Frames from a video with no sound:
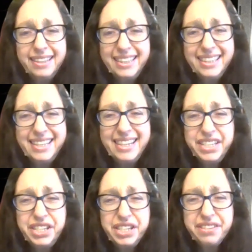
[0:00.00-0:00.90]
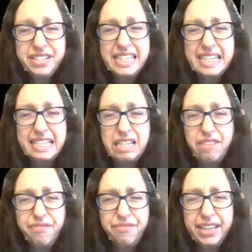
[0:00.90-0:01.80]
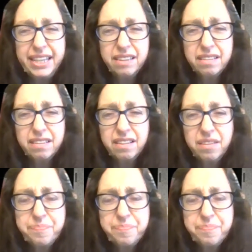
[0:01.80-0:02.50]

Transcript: It just doesn't feel